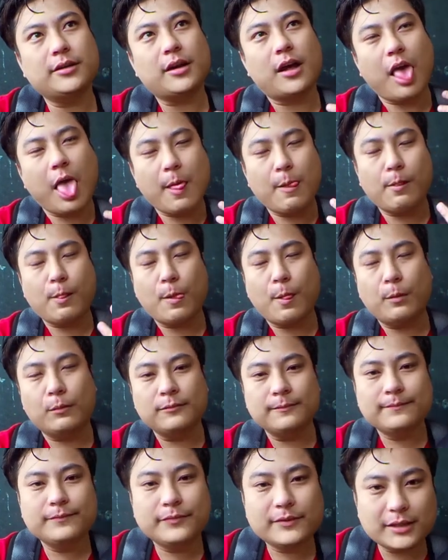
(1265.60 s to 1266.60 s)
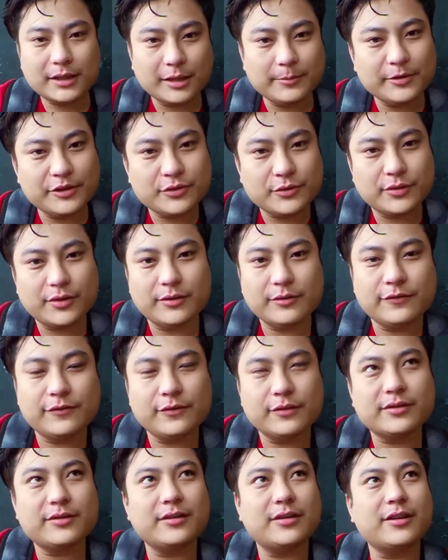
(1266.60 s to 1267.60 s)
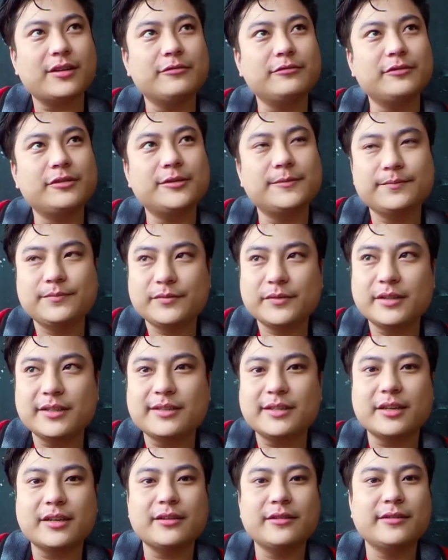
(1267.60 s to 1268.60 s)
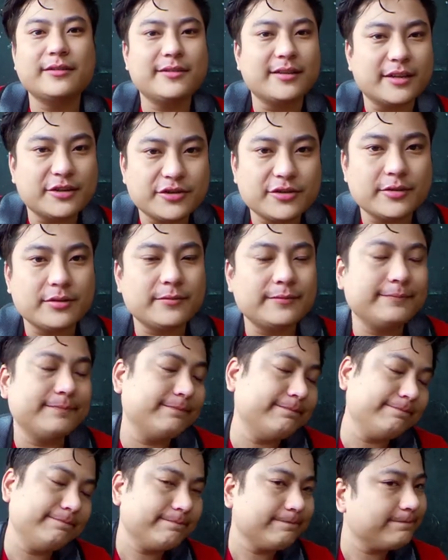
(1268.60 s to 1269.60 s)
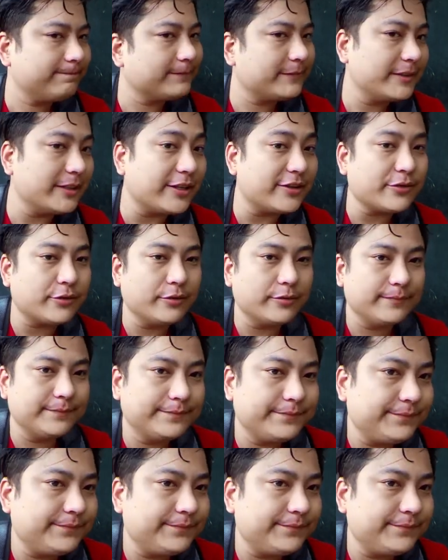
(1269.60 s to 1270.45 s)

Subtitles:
I'll be showing you folks around the secondary section. Let's go.